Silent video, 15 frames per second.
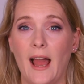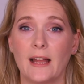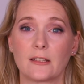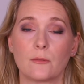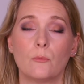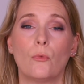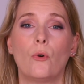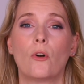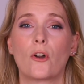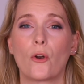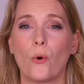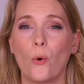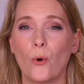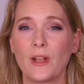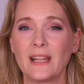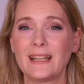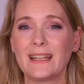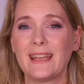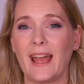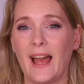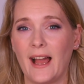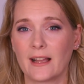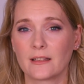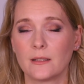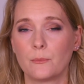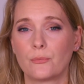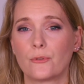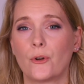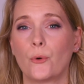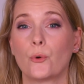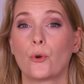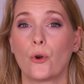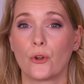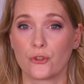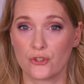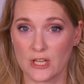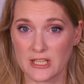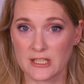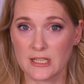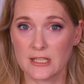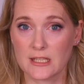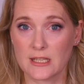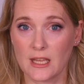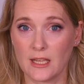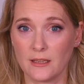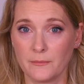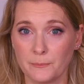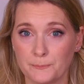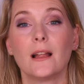at more oily, acne-prone, congested skin.